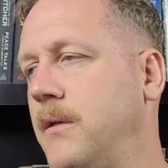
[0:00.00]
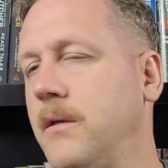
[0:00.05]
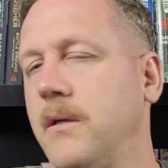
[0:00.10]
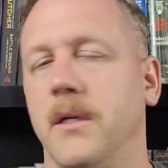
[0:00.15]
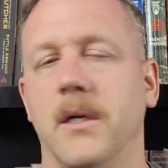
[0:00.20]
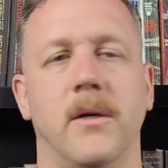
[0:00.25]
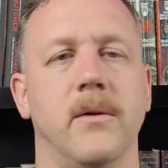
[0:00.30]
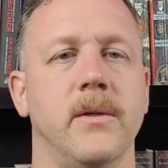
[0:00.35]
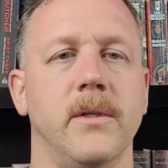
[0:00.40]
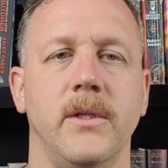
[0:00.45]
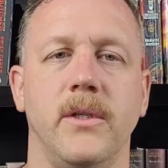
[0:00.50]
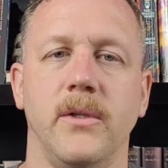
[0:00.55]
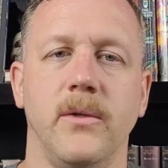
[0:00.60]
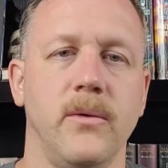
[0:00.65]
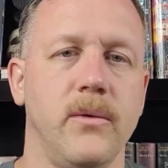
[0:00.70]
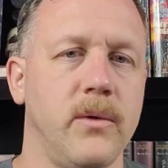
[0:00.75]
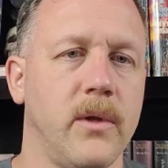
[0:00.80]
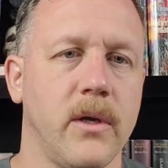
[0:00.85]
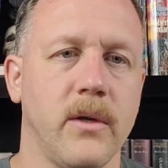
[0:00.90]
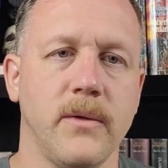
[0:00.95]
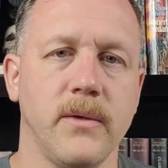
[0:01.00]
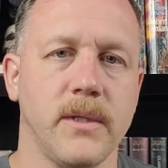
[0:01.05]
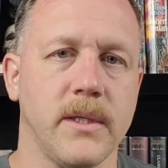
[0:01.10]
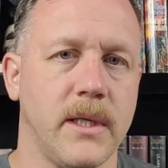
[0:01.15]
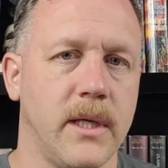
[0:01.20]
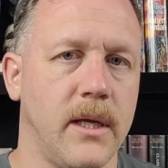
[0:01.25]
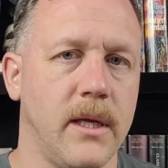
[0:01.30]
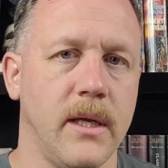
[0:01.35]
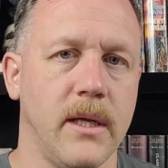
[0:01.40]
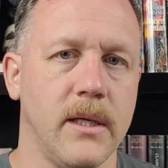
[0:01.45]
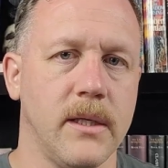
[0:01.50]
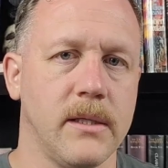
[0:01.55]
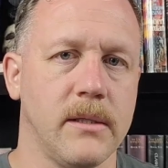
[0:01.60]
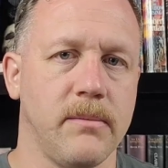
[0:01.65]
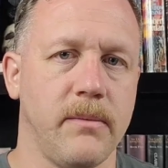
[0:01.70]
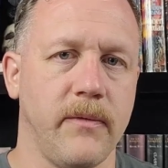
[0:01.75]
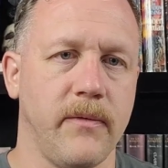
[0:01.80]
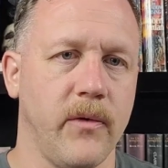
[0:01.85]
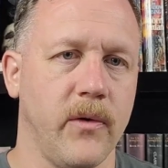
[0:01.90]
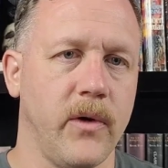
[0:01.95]
go and do those things
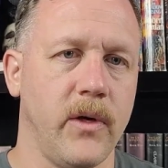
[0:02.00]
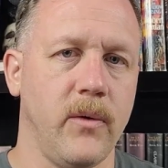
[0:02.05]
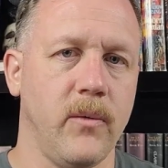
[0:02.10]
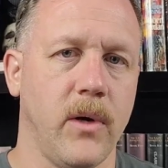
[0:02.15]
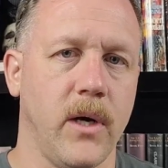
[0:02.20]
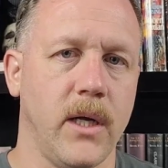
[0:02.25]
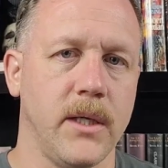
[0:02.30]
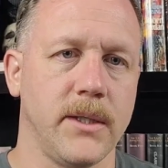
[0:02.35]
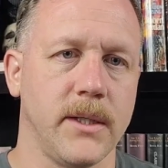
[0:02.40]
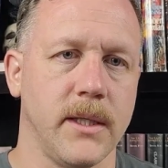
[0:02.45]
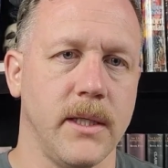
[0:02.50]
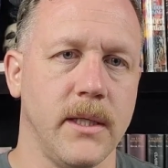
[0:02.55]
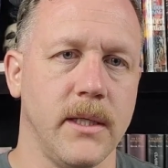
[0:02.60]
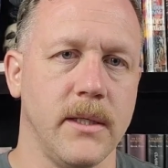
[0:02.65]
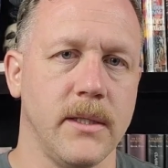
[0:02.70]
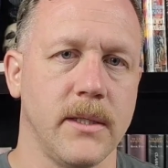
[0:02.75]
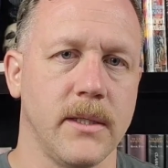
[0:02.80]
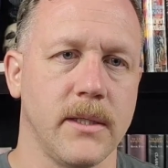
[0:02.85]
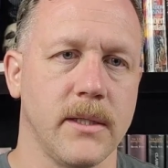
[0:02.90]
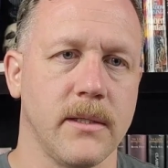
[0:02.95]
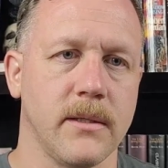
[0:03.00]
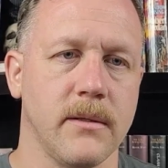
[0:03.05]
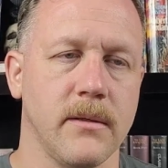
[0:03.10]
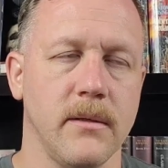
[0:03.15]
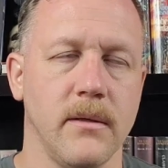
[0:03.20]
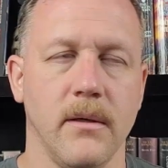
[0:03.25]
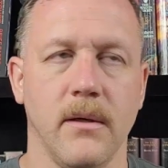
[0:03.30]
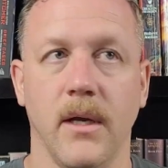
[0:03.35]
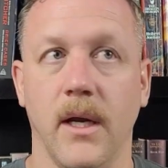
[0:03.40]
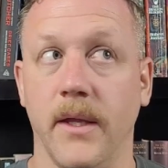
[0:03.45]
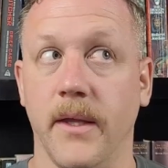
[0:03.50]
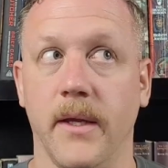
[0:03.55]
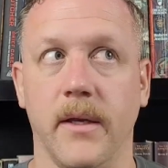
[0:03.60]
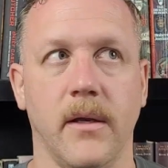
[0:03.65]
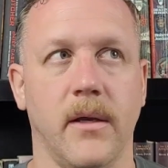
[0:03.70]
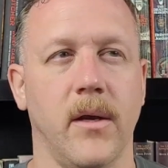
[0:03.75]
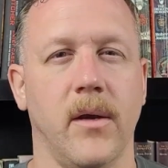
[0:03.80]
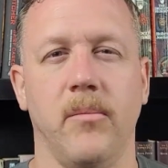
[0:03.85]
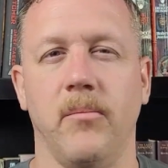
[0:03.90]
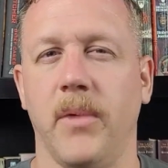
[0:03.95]
before you watch this, and then
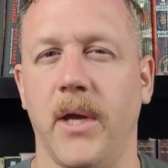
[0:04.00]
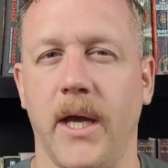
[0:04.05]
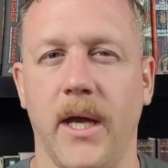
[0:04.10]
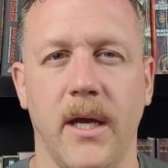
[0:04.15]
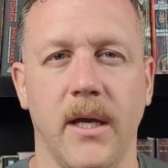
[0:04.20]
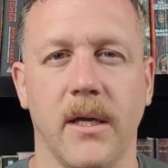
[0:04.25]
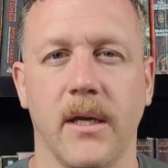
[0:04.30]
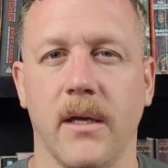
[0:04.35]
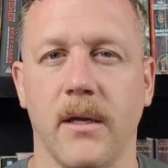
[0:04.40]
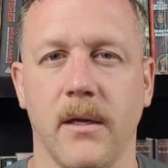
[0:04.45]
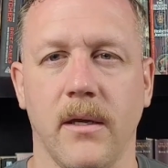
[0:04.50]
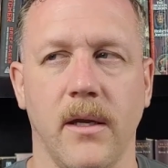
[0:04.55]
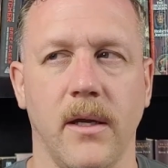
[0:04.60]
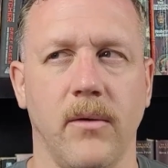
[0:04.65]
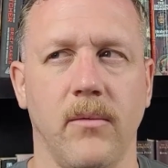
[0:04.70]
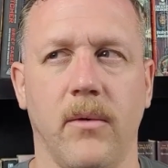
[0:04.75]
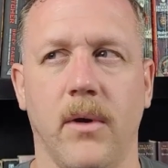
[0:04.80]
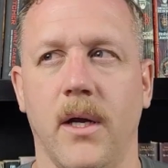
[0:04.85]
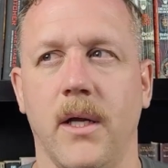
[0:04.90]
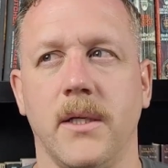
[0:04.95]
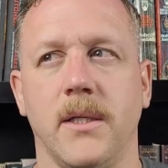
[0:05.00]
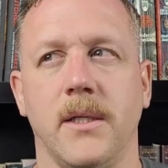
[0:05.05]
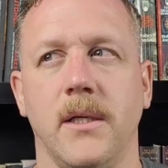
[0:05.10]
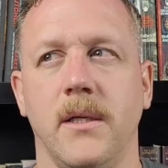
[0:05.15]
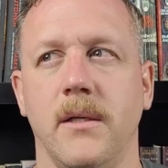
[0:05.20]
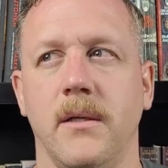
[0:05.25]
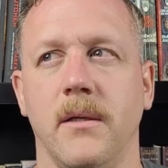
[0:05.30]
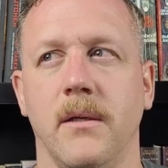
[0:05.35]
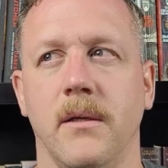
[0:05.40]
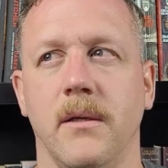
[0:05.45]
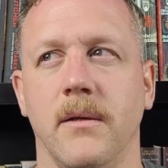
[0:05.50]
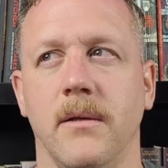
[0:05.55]
come back and watch it.